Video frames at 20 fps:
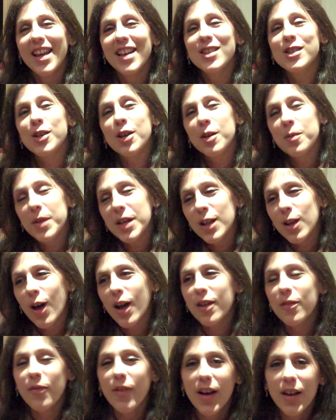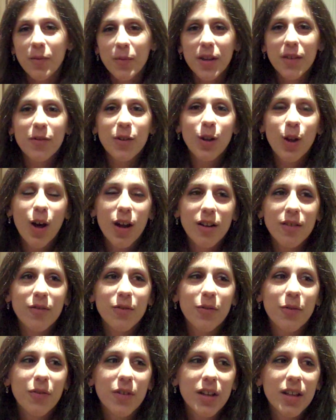It's going to be a lot of fun. We have a lot of
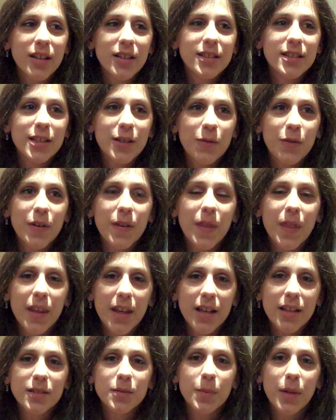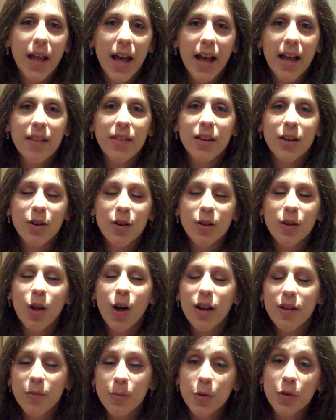different things planned. There are a
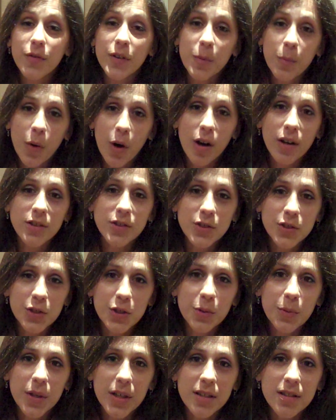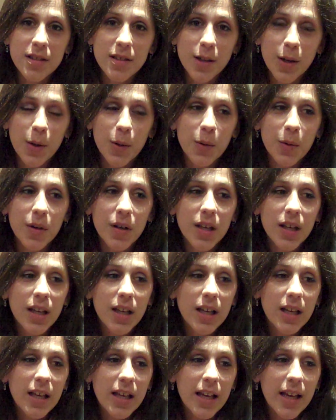lot of moving parts to it, so
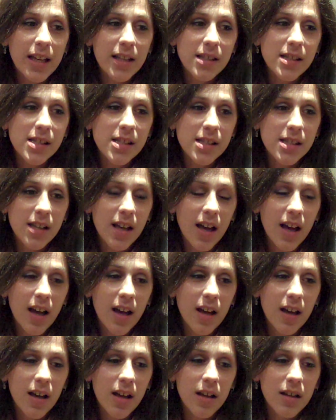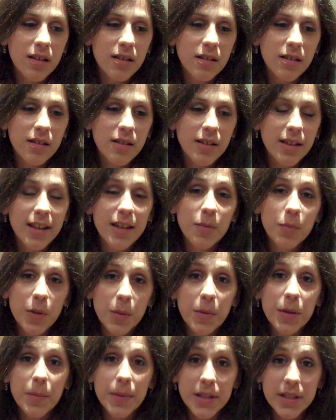it's
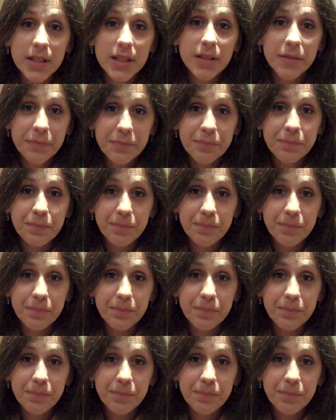keeping me busy.